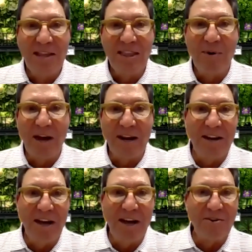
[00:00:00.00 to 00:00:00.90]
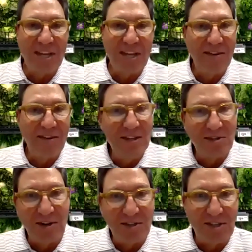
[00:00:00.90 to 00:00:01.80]
they brought another set of
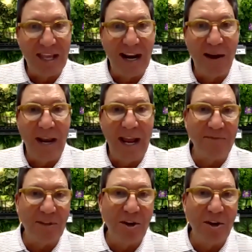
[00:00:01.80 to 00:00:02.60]
inserts that I would have